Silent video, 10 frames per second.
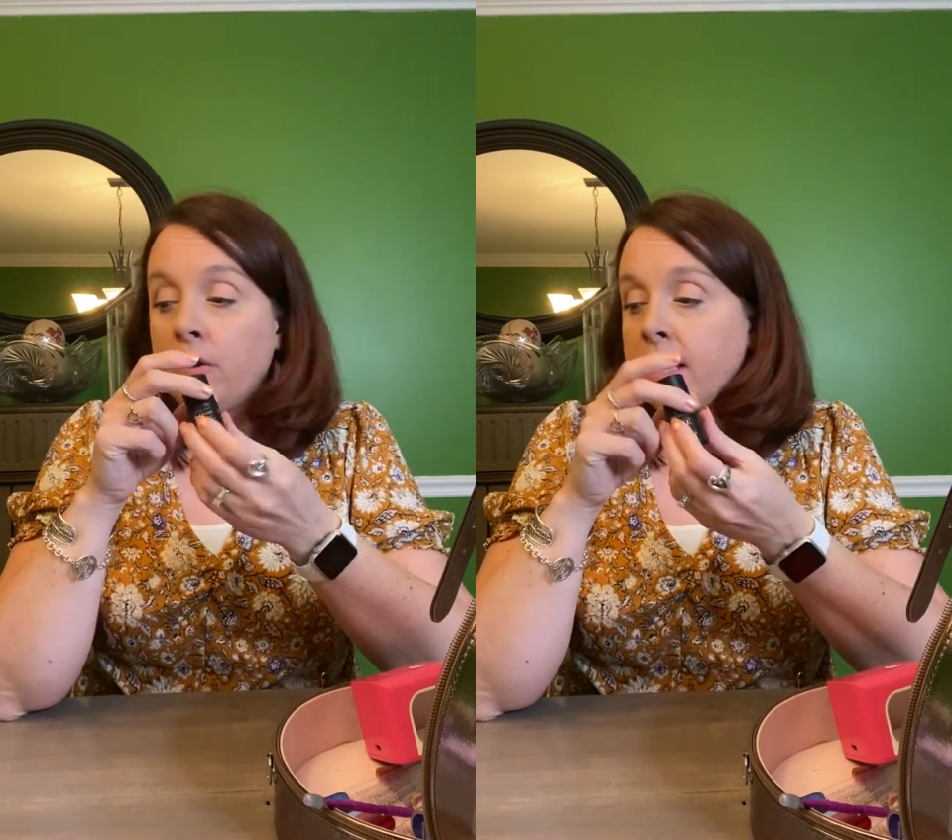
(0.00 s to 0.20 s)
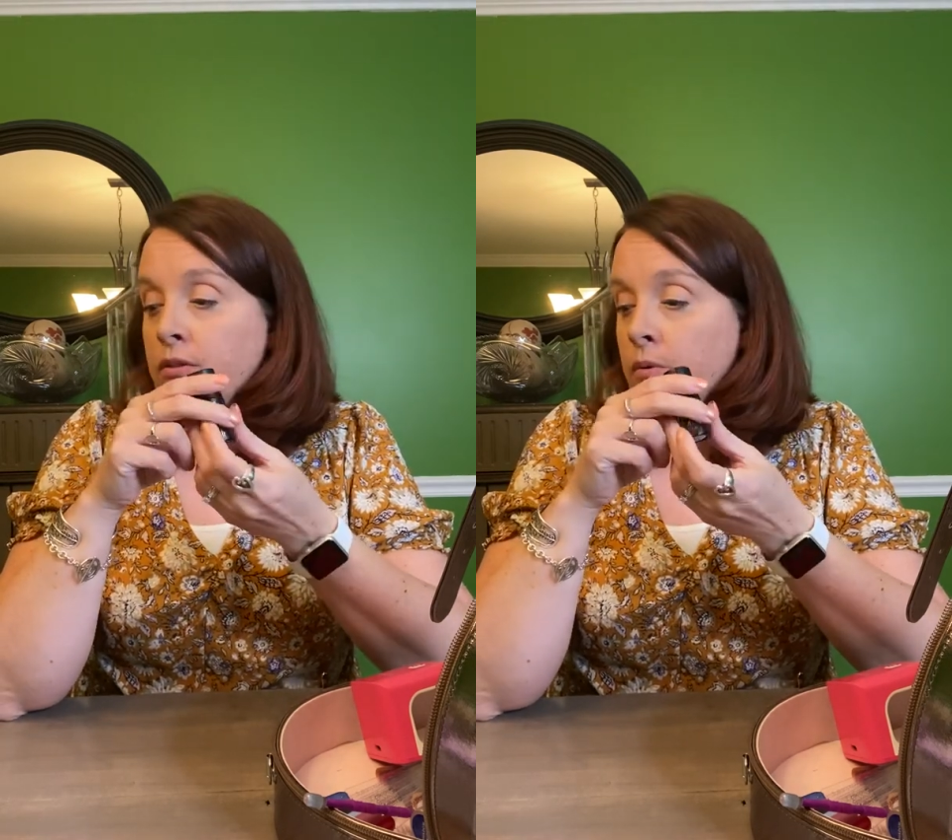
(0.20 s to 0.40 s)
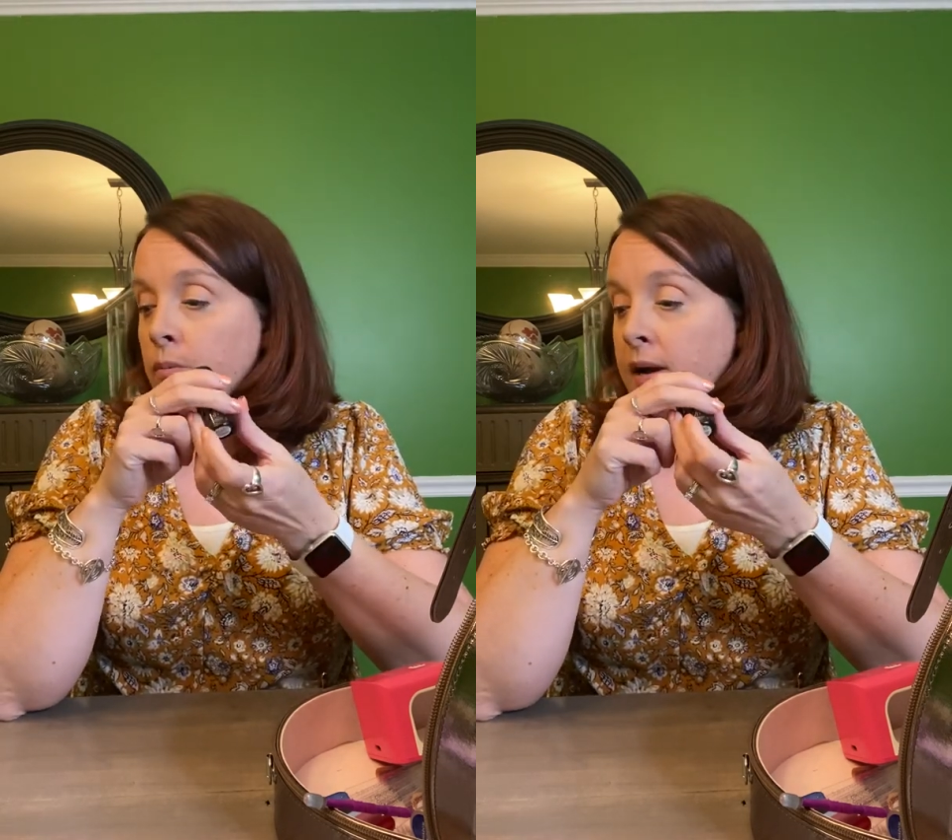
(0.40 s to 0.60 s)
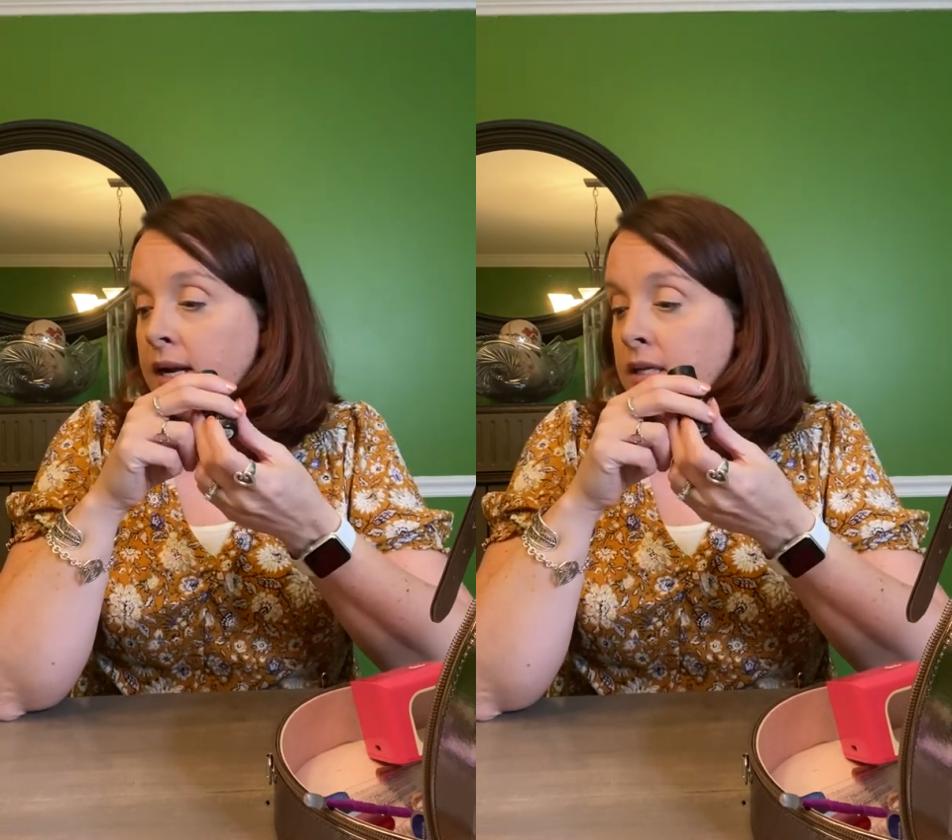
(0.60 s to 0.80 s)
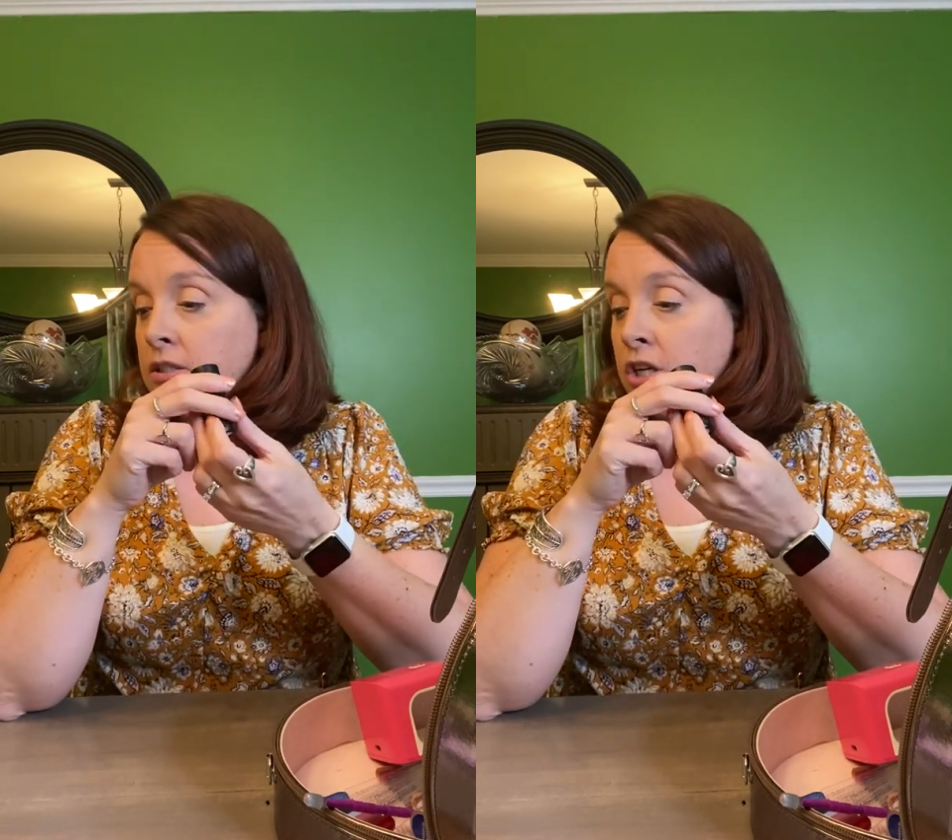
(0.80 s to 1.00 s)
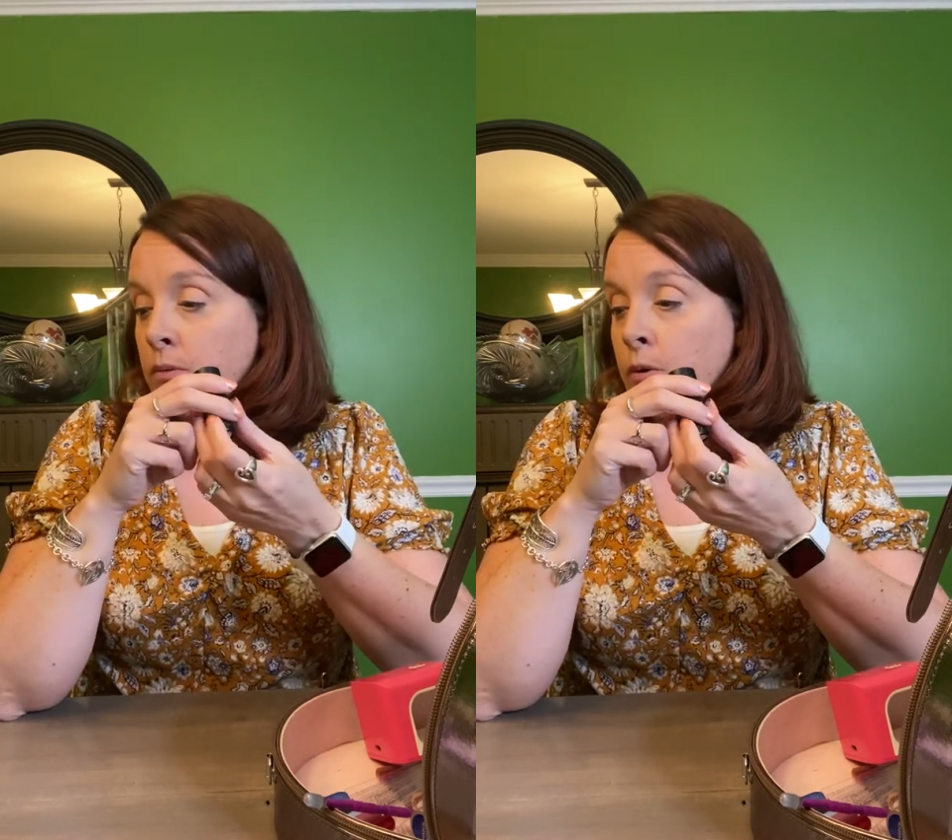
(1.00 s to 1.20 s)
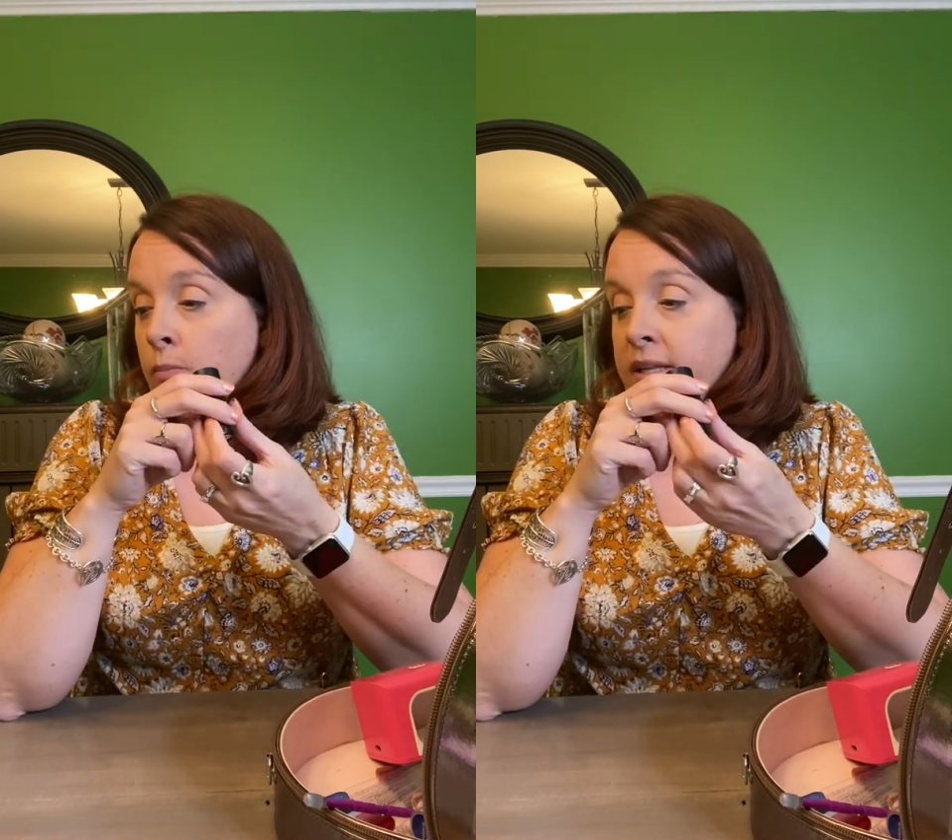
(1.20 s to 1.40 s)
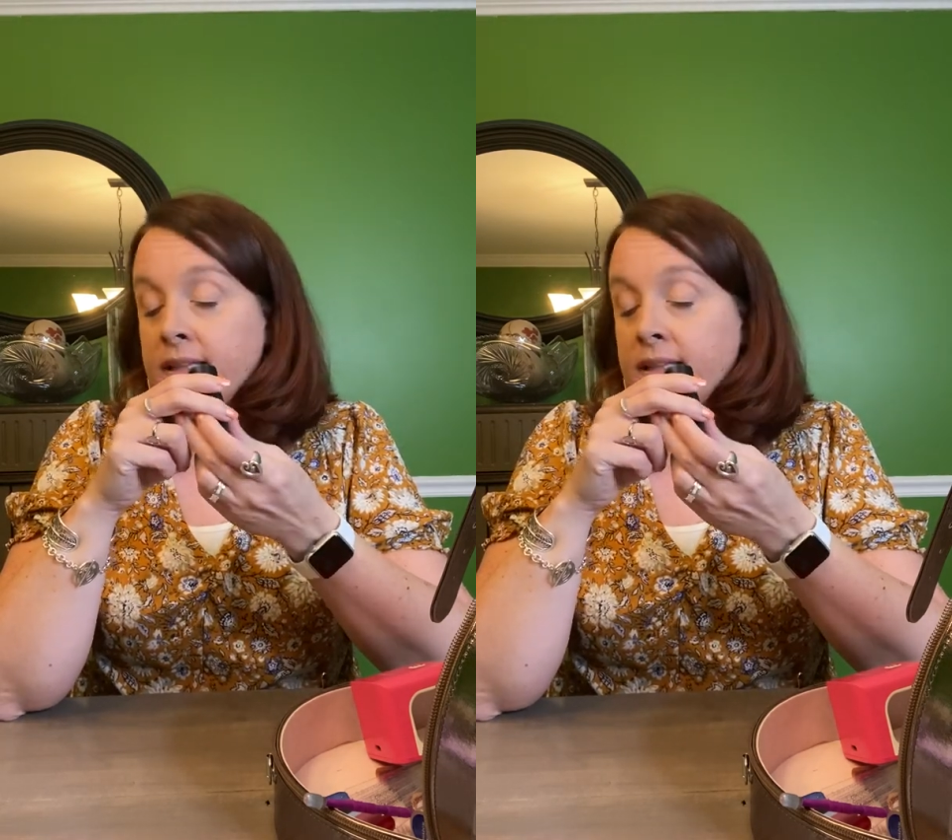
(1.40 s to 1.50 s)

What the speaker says: like through my GelMoment